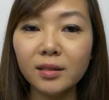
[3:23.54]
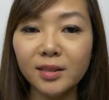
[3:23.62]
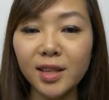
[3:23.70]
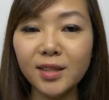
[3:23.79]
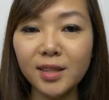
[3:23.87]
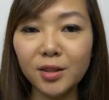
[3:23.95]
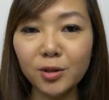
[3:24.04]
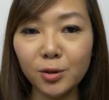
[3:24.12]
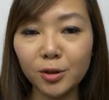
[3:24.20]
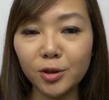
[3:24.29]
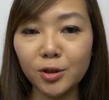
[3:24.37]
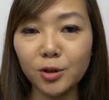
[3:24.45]
Since the
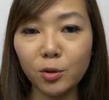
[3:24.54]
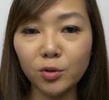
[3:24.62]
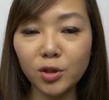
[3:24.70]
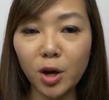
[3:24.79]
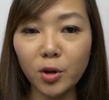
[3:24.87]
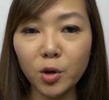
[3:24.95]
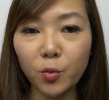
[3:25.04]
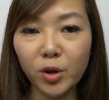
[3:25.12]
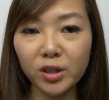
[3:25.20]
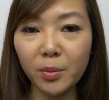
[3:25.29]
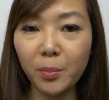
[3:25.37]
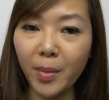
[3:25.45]
instructions don't tell you
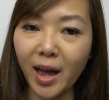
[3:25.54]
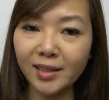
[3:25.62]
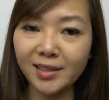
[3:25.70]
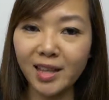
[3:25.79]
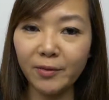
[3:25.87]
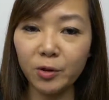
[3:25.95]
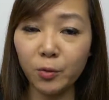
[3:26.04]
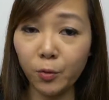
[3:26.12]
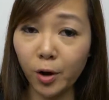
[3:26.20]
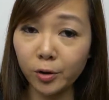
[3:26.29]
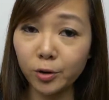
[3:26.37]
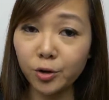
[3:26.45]
what the max level of
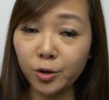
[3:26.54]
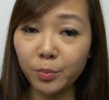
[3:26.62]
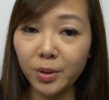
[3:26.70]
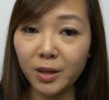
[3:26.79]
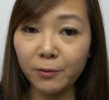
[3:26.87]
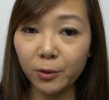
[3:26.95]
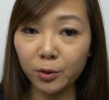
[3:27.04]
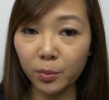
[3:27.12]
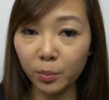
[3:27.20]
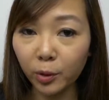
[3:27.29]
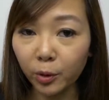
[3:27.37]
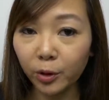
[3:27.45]
water should be for the
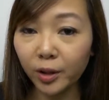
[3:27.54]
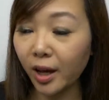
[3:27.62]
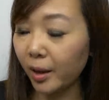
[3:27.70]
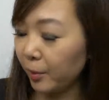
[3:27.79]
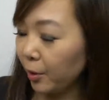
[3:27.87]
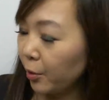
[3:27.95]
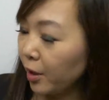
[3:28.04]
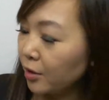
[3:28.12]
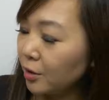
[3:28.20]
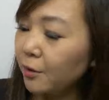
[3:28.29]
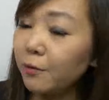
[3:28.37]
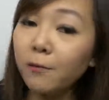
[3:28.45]
bowl, I'm
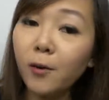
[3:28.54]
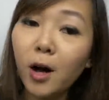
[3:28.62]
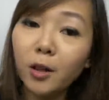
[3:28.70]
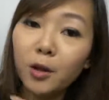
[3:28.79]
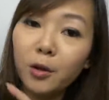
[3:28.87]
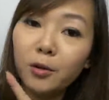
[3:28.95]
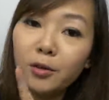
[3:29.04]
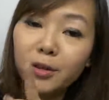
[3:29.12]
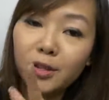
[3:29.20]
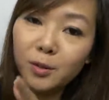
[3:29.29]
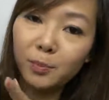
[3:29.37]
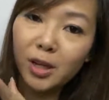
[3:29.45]
going to follow
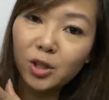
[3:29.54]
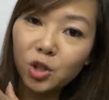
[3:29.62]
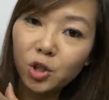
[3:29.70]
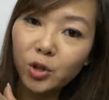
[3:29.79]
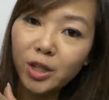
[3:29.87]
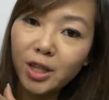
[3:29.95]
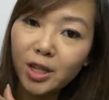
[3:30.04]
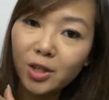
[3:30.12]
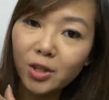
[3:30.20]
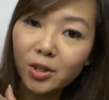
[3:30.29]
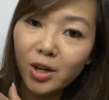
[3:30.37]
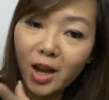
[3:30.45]
this picture
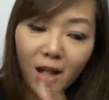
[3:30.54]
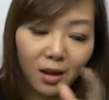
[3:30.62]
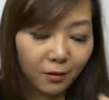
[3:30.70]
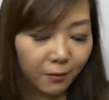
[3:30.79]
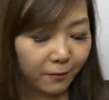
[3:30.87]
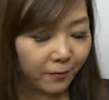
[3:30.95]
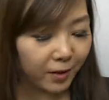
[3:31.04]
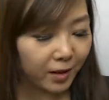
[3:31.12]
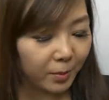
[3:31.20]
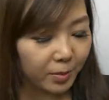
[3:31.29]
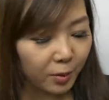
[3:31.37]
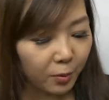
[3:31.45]
here and
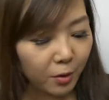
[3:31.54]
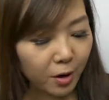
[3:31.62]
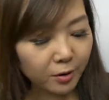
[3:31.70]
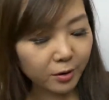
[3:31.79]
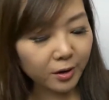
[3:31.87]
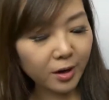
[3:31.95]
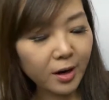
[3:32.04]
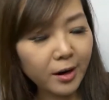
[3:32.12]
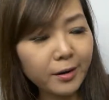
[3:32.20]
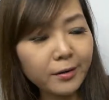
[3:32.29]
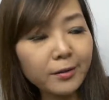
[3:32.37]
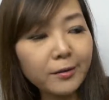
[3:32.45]
fill up the water
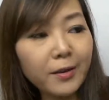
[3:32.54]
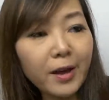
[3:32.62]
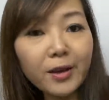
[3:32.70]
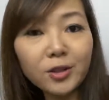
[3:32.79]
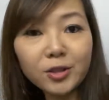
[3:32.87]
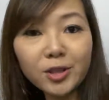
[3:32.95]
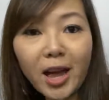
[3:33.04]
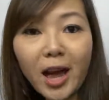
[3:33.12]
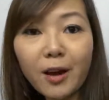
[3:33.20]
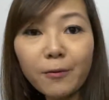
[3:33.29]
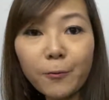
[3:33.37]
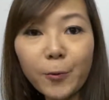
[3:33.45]
kind of just
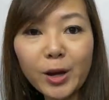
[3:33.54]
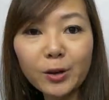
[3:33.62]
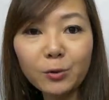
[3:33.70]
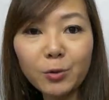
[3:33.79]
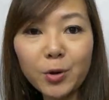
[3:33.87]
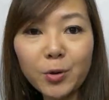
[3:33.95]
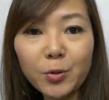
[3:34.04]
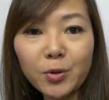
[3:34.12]
halfway through.